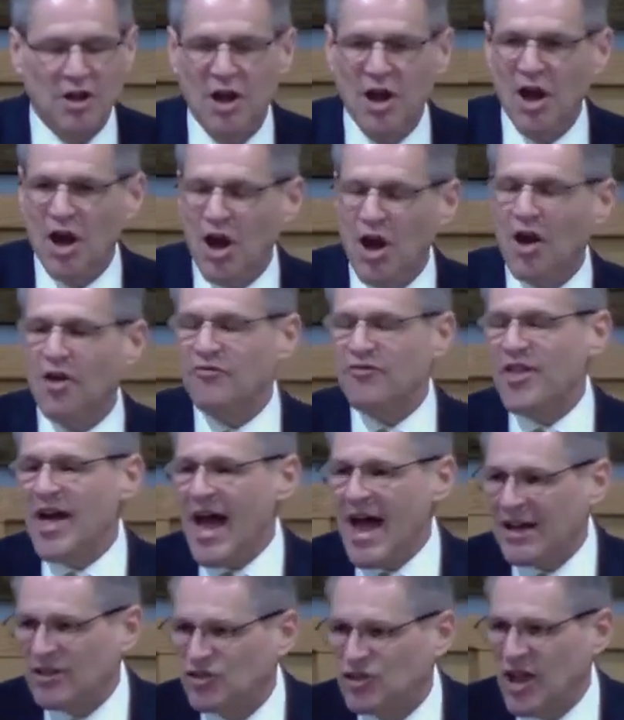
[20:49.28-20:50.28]
of
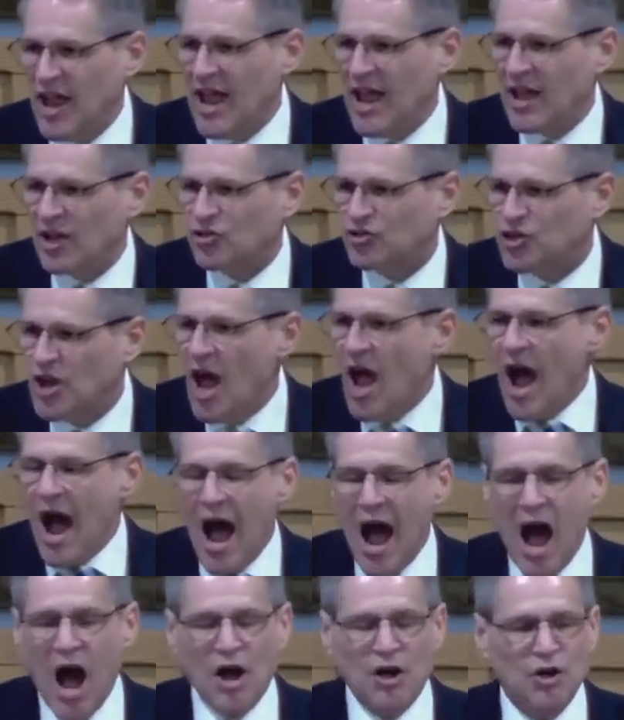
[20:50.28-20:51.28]
that text?
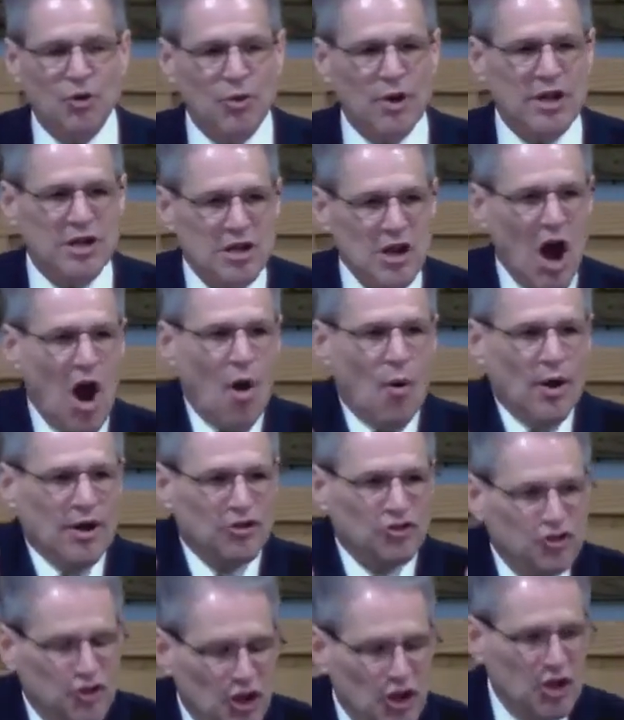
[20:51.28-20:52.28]
How do we know it's
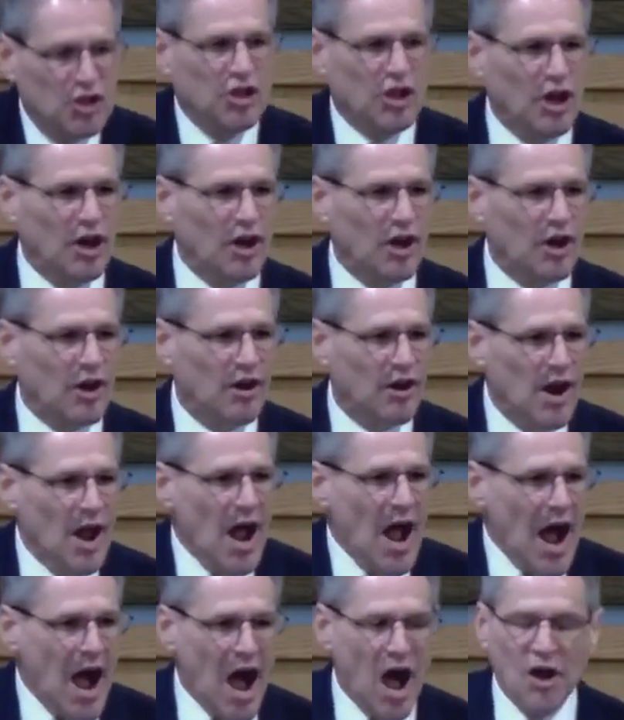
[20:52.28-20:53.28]
secure?
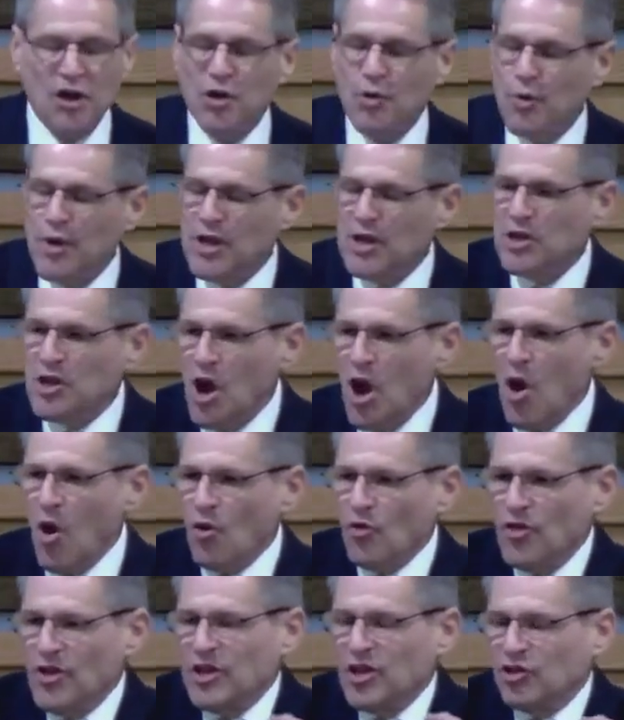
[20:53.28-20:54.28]
How do we know
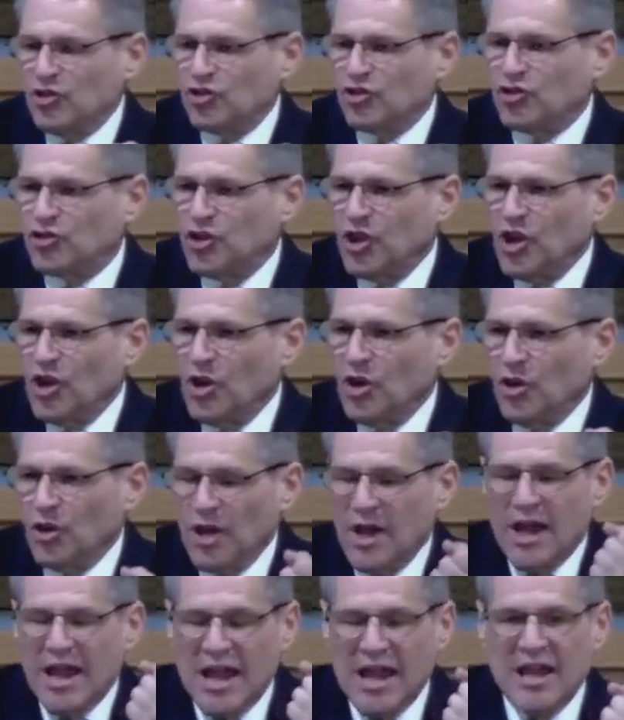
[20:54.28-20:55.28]
that it's still
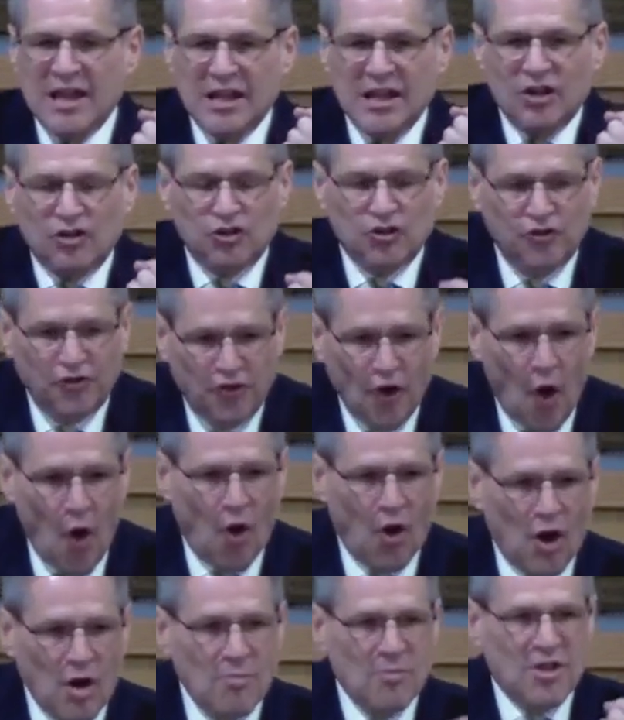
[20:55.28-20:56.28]
in its
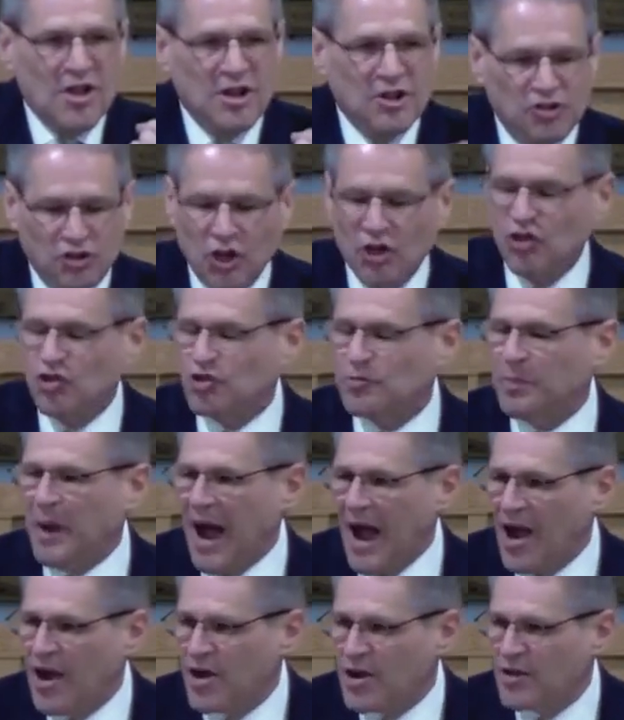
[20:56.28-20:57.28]
form that is
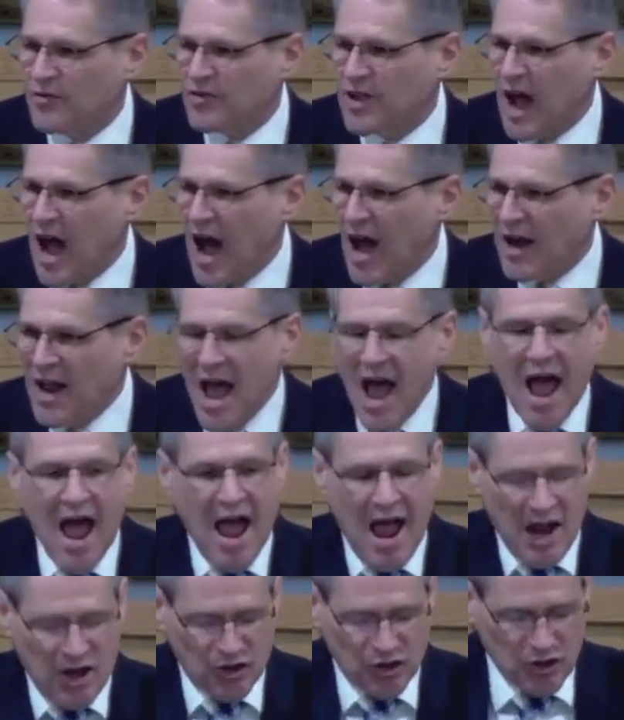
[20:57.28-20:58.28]
inspired of God?
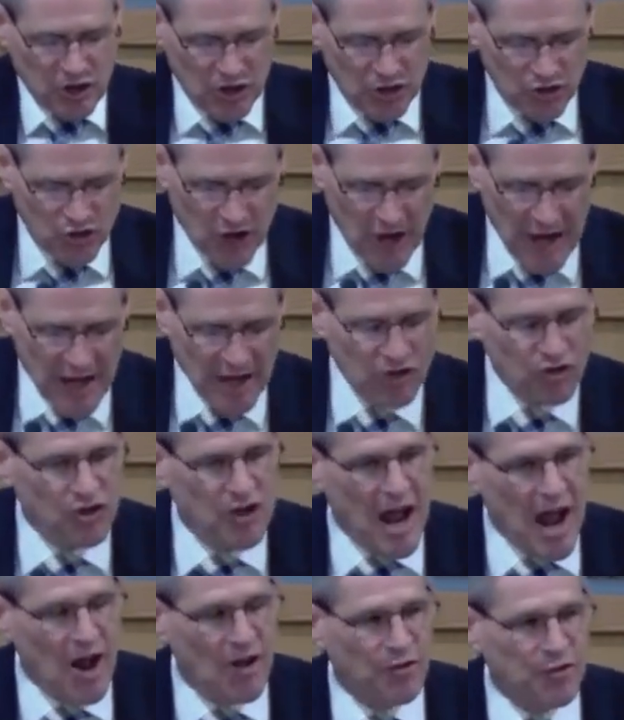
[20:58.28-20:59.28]
Hasn't it changed
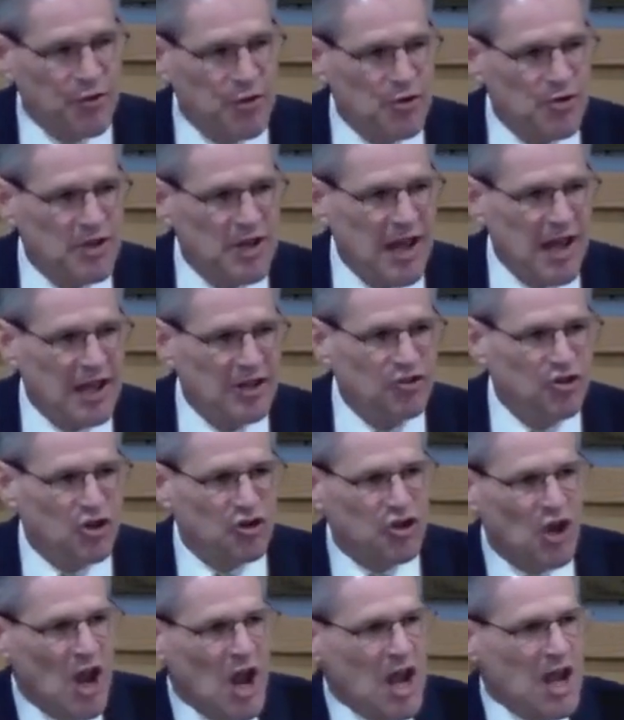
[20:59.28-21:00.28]
down through the ages?
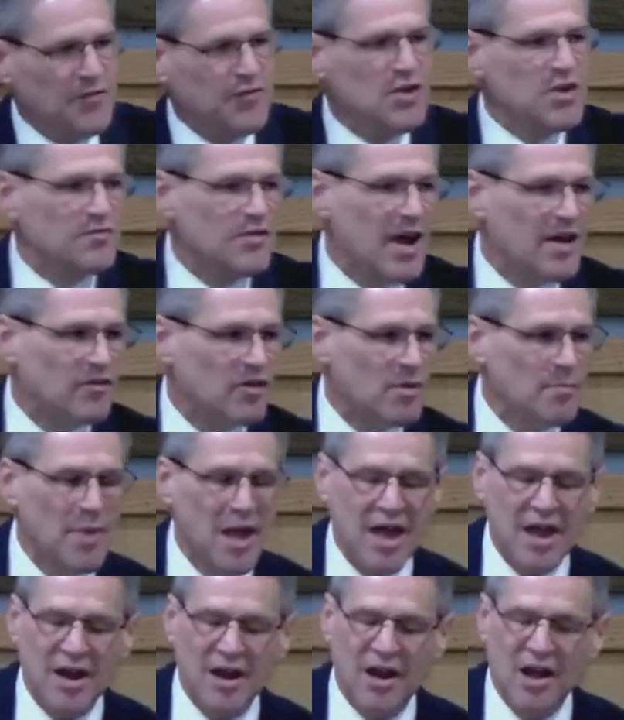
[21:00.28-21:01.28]
If you've ever been at
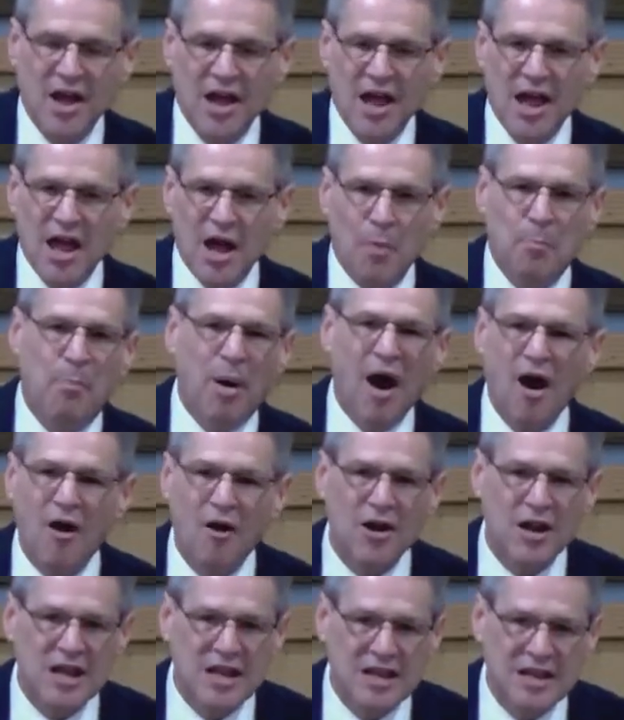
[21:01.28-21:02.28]
a, a
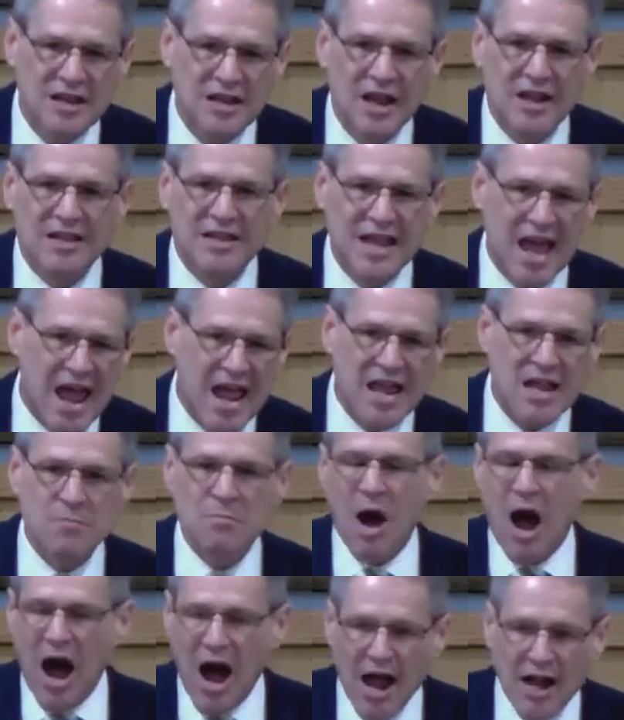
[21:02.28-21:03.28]
party game
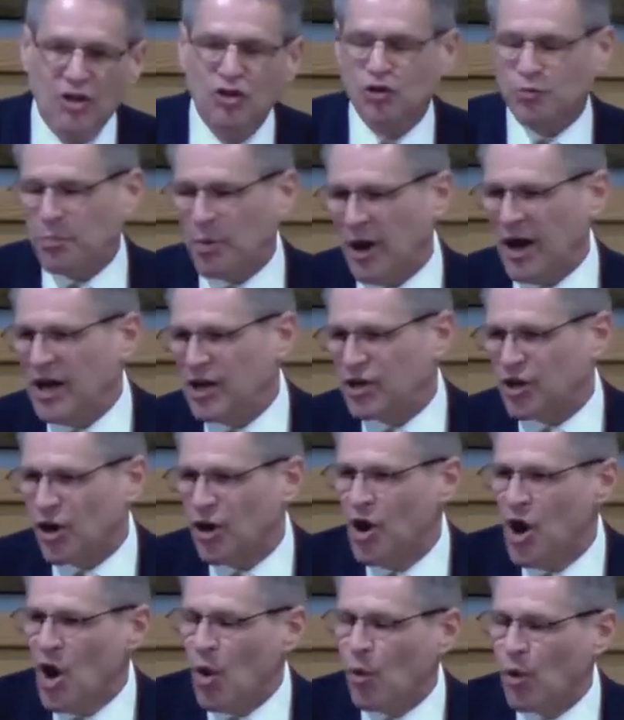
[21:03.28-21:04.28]
icebreaker
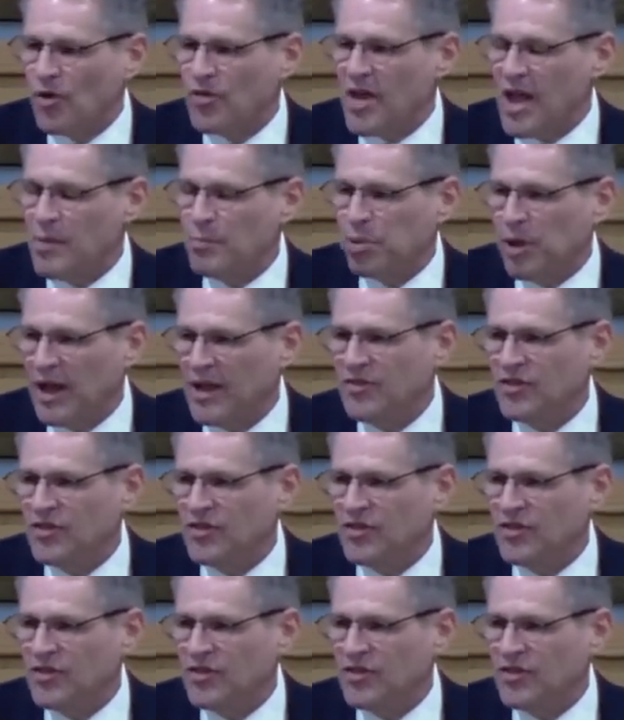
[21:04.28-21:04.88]
where they played the